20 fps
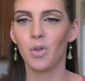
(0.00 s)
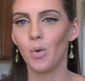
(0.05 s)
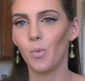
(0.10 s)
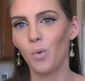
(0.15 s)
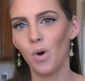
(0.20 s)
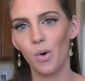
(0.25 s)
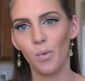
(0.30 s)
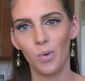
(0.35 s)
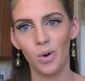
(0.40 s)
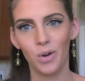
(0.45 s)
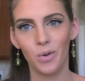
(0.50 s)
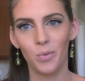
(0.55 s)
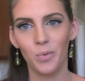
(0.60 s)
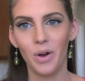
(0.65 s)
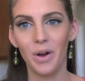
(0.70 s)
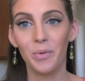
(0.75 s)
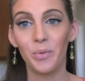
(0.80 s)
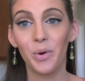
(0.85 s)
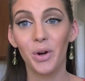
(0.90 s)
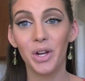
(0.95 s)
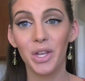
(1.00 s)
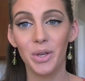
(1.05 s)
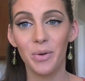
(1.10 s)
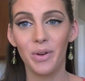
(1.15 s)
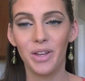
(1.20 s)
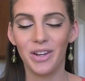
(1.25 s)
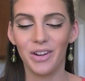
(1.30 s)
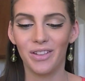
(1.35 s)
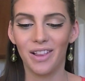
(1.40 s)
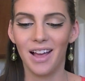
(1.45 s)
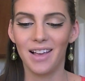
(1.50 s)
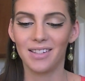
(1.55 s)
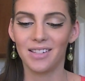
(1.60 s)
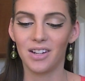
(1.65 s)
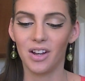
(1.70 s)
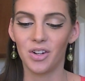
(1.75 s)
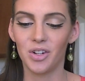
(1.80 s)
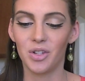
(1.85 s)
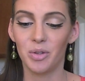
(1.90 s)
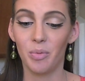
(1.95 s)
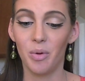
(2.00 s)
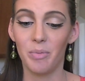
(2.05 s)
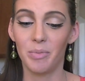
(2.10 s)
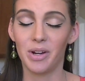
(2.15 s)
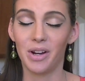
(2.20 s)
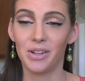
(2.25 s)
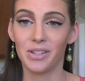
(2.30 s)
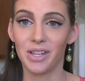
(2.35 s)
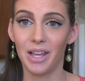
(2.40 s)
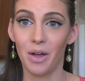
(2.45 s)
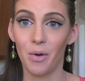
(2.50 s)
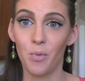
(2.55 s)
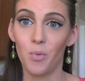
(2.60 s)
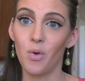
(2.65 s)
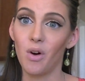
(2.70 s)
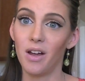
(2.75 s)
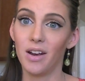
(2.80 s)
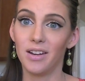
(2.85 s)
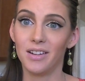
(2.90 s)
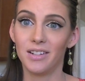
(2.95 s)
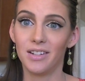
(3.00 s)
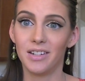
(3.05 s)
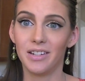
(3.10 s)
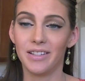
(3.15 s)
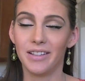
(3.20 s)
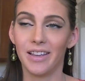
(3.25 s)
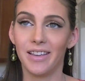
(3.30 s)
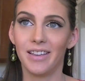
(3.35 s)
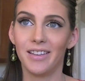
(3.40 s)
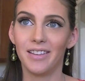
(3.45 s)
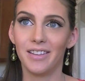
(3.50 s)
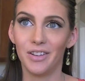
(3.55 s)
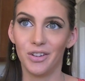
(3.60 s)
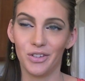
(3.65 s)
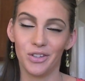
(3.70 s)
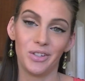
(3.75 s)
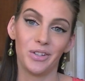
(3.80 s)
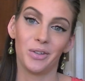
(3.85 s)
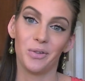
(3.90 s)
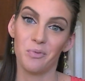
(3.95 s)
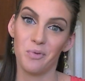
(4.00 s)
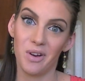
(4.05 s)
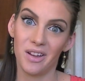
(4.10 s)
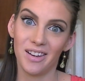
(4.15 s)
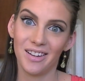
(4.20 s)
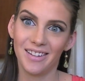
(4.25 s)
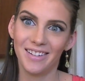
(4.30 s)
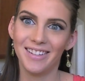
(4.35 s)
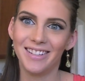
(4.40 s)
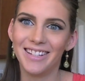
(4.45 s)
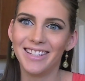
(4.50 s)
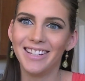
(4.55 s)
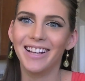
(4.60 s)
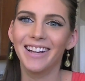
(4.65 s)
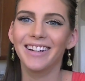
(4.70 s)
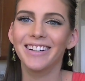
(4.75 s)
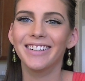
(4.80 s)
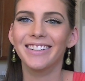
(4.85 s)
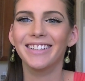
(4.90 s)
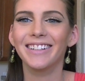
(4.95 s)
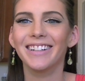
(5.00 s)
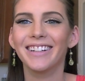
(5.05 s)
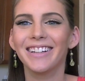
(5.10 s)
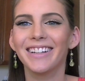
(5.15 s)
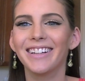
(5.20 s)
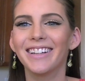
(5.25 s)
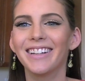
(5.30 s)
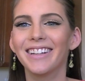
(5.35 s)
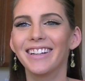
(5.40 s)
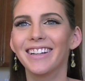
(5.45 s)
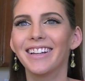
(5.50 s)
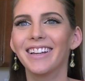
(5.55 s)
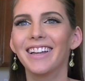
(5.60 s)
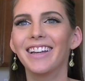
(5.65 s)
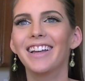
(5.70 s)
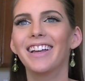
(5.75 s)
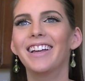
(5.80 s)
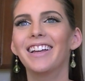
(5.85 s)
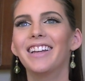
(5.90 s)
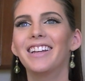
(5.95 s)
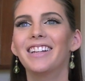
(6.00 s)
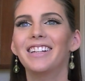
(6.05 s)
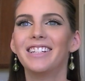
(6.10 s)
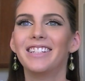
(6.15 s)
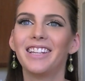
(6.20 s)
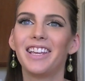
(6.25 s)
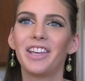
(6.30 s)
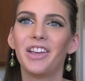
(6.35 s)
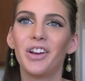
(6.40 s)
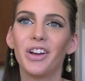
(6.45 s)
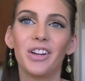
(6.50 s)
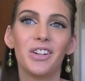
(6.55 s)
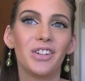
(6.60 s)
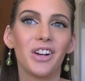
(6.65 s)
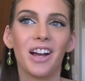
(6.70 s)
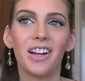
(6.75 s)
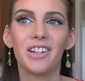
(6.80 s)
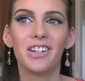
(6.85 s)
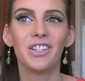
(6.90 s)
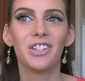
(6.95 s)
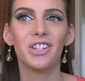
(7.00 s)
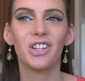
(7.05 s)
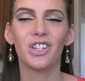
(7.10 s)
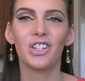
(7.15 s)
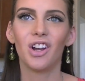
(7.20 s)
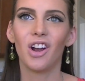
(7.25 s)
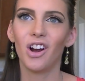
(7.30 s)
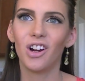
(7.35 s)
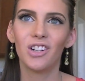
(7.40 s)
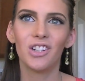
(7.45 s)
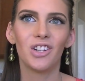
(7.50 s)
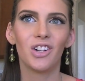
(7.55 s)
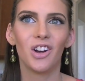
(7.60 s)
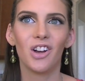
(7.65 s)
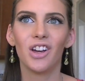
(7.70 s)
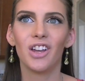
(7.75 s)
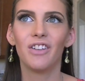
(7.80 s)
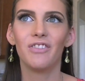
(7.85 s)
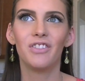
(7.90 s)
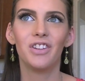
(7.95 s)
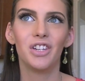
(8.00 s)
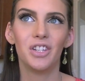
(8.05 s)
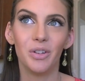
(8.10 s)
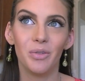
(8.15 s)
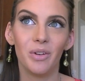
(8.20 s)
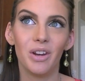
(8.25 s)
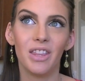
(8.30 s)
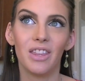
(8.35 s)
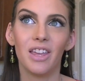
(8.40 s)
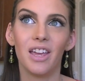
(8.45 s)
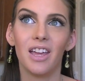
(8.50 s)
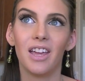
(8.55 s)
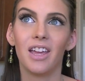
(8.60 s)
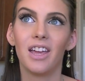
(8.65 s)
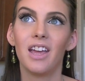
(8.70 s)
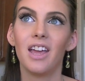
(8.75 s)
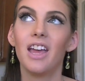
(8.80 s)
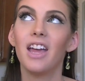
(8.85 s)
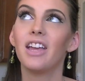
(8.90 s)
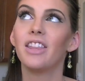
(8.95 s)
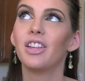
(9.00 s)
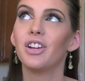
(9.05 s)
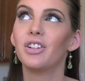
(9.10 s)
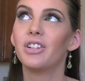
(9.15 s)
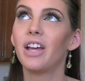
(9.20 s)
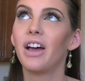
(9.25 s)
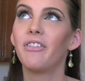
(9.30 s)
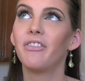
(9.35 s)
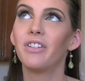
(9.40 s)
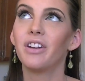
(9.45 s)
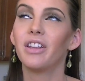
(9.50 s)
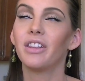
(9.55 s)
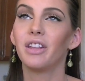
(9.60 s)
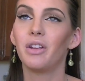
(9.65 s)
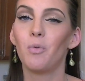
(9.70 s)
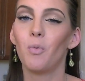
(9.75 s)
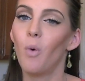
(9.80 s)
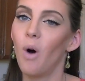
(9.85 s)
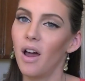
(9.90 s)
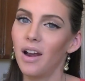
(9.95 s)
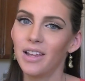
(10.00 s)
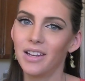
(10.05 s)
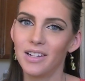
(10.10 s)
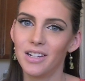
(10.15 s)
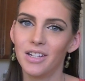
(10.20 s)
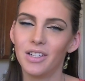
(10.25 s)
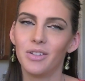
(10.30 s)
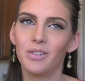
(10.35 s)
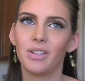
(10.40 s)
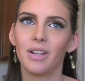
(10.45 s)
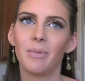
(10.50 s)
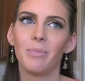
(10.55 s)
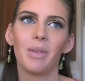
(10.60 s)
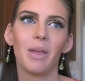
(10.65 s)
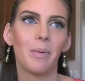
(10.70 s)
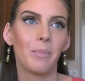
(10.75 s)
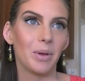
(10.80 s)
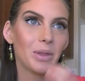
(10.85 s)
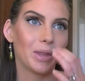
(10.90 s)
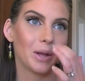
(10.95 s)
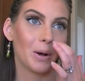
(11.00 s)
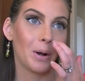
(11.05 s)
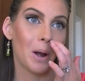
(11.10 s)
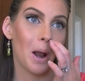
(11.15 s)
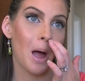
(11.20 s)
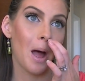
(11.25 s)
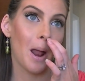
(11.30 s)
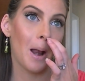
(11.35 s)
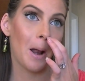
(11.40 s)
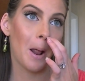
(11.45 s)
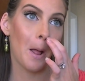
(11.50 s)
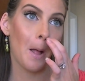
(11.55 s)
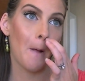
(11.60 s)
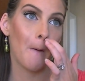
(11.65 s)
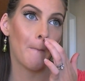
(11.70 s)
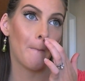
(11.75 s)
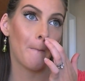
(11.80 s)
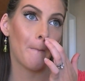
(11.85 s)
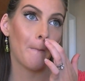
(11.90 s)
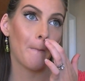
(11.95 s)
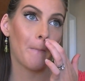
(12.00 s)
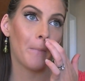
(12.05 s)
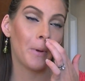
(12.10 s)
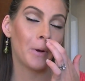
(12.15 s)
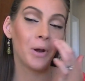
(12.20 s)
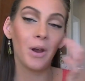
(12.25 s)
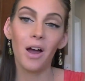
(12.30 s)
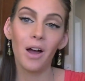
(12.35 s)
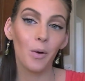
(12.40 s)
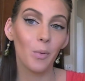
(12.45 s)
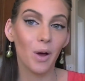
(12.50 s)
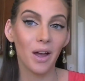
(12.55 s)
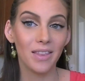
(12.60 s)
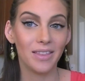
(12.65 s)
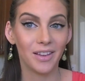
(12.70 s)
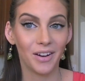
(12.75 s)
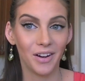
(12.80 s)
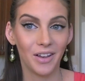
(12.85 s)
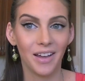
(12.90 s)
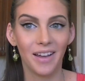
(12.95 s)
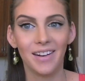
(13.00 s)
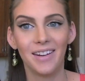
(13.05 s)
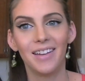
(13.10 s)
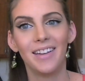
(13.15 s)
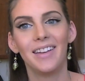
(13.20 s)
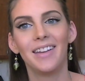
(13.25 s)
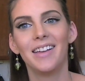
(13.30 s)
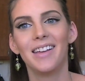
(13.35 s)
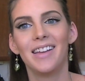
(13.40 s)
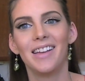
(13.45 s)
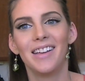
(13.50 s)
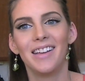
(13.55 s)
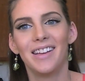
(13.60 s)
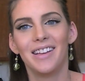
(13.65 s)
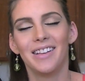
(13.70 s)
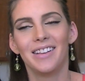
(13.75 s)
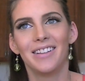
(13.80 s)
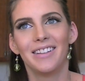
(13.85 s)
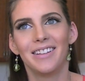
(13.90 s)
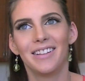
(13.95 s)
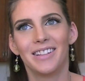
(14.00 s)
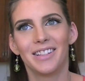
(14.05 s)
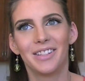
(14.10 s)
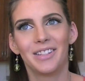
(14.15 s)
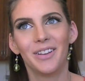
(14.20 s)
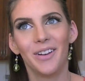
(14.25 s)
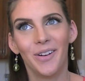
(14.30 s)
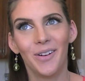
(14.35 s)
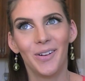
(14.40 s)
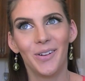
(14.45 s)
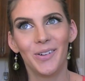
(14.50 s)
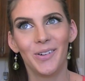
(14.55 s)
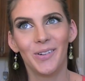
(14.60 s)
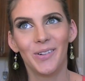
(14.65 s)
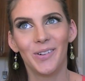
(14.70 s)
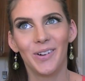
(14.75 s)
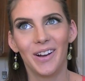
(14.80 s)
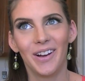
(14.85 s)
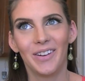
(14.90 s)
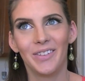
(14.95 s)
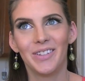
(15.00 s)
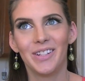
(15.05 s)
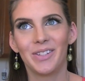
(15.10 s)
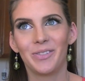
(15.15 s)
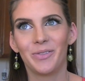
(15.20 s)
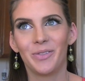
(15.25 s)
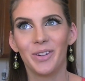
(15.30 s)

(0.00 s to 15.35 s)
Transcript: what were you at your last doctor's appointment? I was like, a 1. She's like, you're still a 1. So she's like, your contractions just aren't strong enough to do anything. They're definitely wanting to do something, but they're not quite there yet. So I was